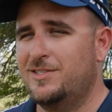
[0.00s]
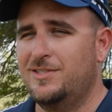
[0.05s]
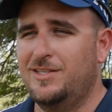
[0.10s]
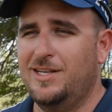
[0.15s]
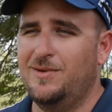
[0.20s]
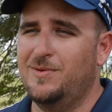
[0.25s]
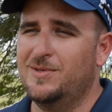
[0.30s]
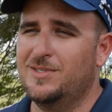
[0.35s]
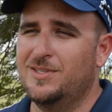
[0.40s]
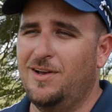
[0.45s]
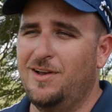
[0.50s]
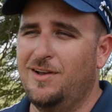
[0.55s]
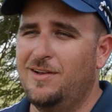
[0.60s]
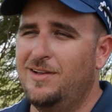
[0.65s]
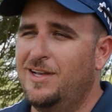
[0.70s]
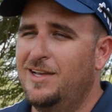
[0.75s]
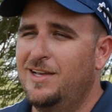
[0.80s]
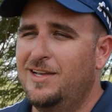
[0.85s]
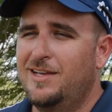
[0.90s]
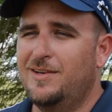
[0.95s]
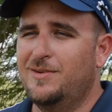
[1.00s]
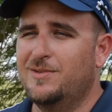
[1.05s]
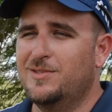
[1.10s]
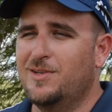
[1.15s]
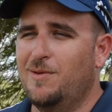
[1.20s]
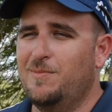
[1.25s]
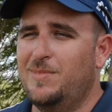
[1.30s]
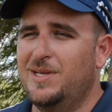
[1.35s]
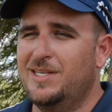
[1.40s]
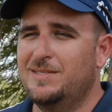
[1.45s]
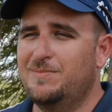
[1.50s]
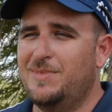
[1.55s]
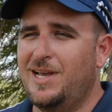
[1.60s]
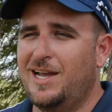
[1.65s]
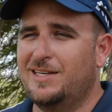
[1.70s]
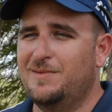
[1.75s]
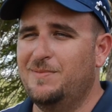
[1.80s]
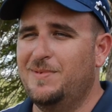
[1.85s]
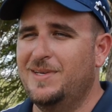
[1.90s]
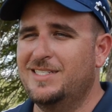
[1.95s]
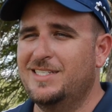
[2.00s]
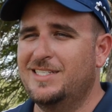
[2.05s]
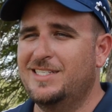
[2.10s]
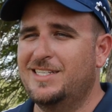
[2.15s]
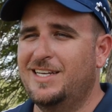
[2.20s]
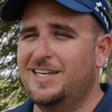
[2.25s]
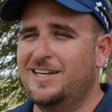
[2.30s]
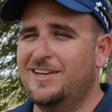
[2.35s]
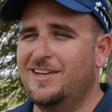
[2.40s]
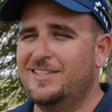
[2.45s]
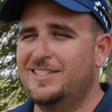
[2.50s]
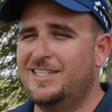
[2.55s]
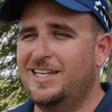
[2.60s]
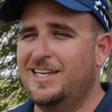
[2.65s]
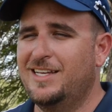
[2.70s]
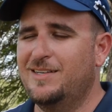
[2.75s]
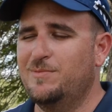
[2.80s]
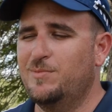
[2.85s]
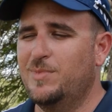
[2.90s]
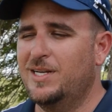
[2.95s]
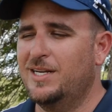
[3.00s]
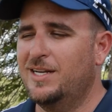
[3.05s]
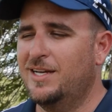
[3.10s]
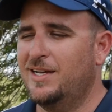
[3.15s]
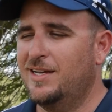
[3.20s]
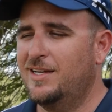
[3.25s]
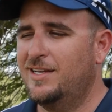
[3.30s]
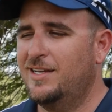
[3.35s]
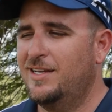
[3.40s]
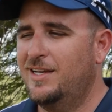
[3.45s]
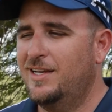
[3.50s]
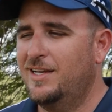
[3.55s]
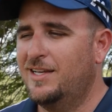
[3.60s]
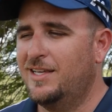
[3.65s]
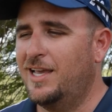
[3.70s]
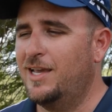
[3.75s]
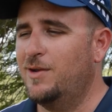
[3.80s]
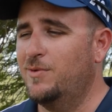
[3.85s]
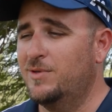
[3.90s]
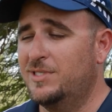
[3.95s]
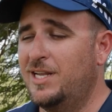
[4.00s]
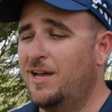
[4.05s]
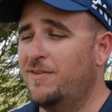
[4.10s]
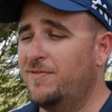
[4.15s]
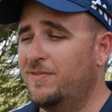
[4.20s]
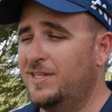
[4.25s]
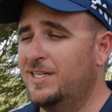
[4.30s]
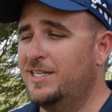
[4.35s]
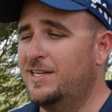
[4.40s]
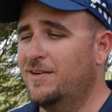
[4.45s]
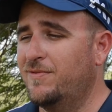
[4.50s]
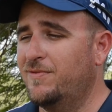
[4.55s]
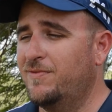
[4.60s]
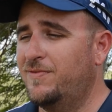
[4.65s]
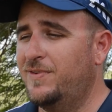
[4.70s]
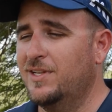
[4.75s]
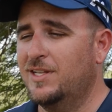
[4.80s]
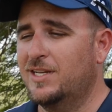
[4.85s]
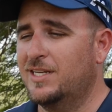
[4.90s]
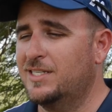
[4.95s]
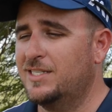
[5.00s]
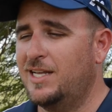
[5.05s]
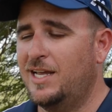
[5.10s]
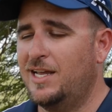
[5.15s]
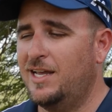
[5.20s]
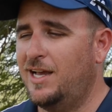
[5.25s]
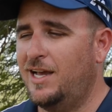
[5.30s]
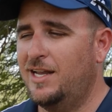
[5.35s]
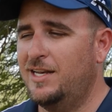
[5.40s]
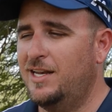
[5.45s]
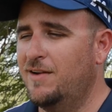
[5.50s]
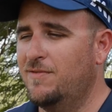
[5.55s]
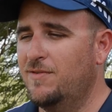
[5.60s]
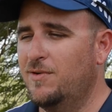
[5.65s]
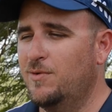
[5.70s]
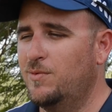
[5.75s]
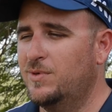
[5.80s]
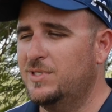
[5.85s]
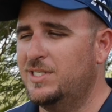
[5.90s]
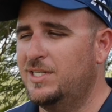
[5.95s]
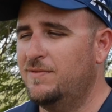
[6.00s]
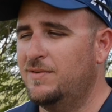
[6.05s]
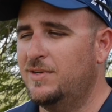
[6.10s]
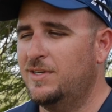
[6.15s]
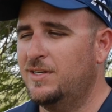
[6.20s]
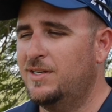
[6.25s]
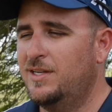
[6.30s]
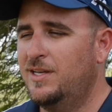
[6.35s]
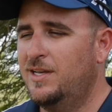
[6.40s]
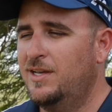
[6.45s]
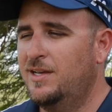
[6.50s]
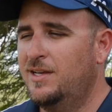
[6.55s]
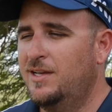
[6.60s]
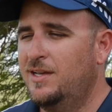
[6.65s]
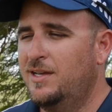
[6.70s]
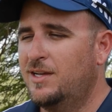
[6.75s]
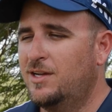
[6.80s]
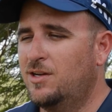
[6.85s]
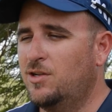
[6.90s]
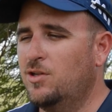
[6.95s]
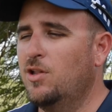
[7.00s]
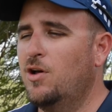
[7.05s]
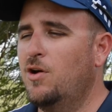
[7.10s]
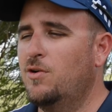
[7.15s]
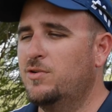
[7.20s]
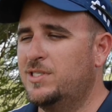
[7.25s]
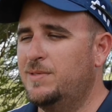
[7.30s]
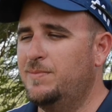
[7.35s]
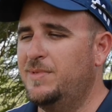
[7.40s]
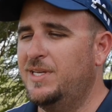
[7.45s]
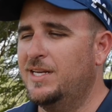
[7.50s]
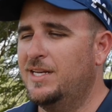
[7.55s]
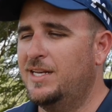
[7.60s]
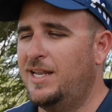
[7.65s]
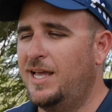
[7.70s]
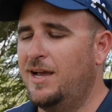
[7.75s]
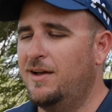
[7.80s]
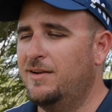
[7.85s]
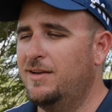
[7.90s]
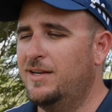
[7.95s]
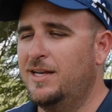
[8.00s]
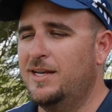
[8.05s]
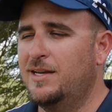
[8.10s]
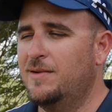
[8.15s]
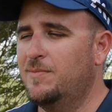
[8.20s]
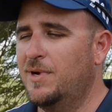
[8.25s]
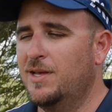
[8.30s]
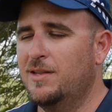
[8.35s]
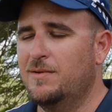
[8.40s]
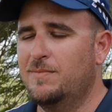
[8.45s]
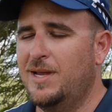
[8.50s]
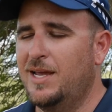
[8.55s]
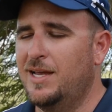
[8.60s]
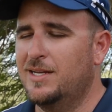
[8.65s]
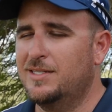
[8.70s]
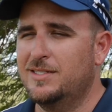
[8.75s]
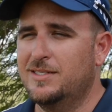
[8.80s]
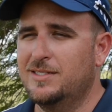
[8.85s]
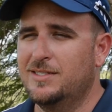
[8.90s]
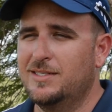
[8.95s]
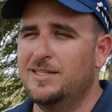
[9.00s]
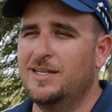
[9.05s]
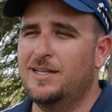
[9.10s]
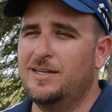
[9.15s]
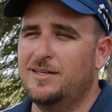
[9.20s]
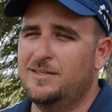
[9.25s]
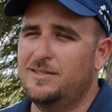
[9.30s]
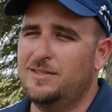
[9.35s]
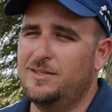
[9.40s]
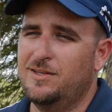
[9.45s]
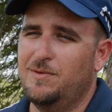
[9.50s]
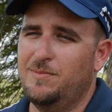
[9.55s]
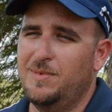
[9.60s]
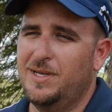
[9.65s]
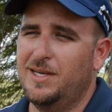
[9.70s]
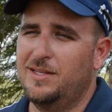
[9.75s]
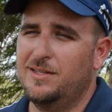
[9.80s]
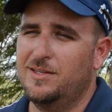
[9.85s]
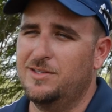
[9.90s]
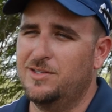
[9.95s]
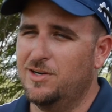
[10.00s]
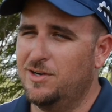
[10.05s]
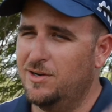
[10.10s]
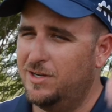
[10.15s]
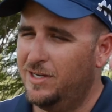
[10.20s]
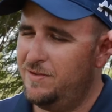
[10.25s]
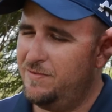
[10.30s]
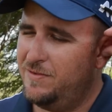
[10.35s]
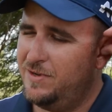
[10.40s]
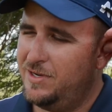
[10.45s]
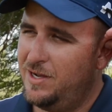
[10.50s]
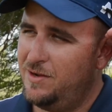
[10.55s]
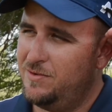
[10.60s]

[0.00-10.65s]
And then it was all business, back to business again on 10. But yeah, it was definitely a different feeling because I never was even close to being down in any of my other matches, and then making the turn even.